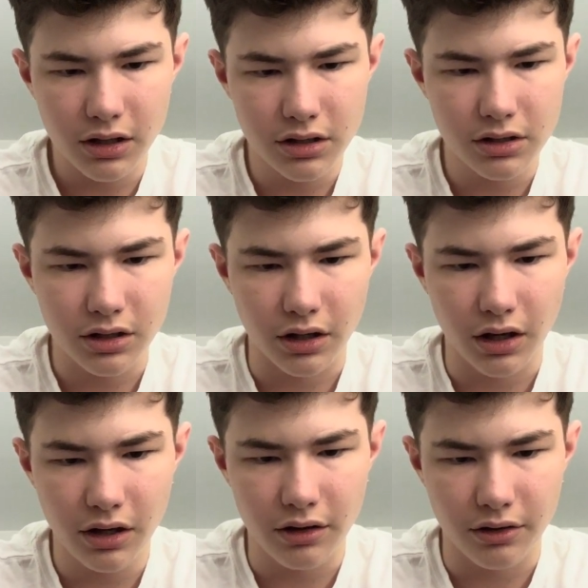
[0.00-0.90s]
these
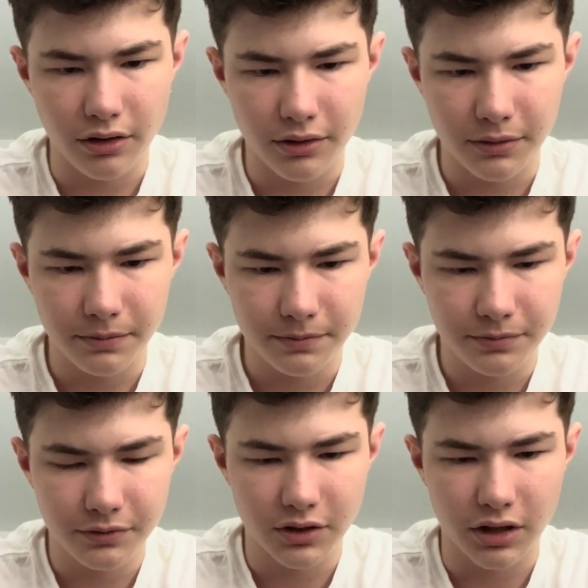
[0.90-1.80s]
together,
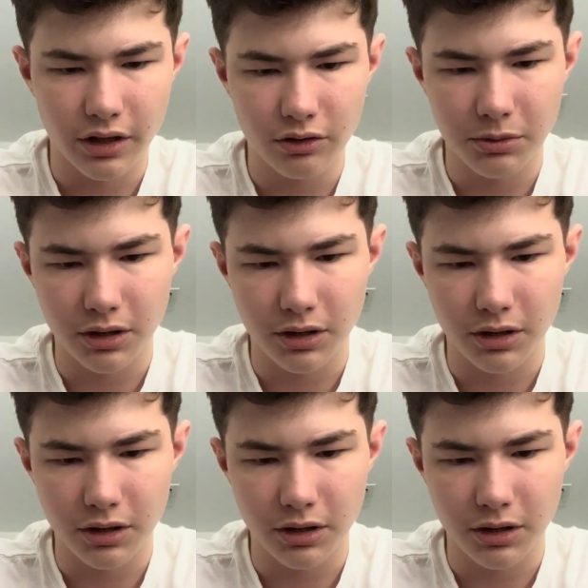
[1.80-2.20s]
then that would be